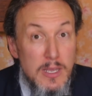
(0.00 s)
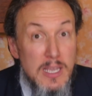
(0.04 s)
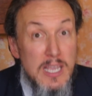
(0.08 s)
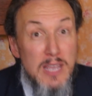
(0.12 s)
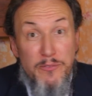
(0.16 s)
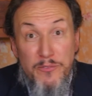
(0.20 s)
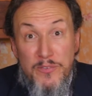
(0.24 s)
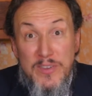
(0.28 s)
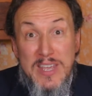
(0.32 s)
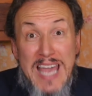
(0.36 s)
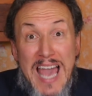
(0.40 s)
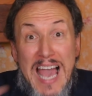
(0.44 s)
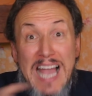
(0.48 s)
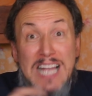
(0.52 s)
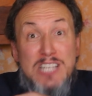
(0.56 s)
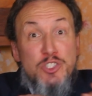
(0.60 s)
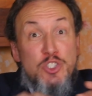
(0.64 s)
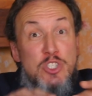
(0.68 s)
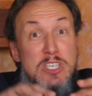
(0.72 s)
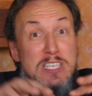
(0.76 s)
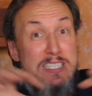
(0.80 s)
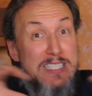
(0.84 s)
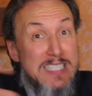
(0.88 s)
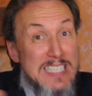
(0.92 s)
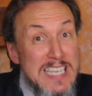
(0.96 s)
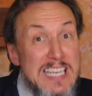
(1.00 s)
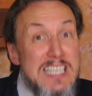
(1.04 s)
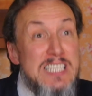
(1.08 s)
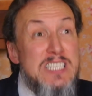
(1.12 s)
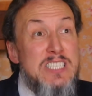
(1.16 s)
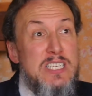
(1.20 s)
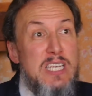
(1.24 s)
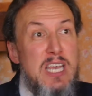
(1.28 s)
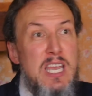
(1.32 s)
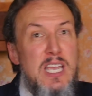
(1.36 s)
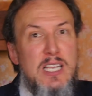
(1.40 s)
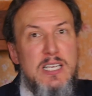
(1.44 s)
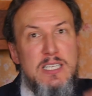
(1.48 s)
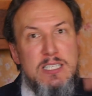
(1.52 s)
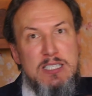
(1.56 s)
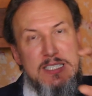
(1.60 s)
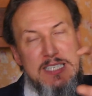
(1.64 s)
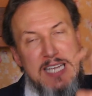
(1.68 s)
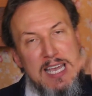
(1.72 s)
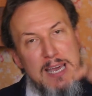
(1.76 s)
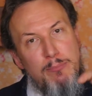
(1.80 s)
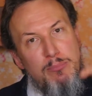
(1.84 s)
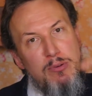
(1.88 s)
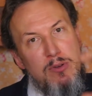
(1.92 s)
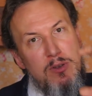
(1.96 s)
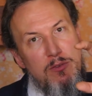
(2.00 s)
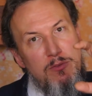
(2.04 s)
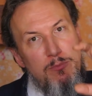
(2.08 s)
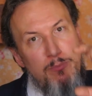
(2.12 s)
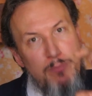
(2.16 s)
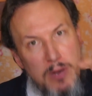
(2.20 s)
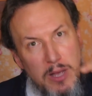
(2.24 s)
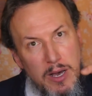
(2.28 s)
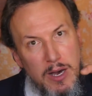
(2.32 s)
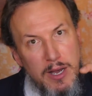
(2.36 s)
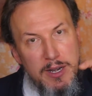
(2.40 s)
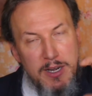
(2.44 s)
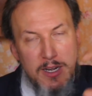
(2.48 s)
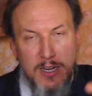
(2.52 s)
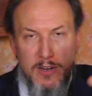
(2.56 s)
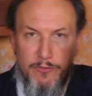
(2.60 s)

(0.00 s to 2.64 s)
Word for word: If he actually did take a sample of blood,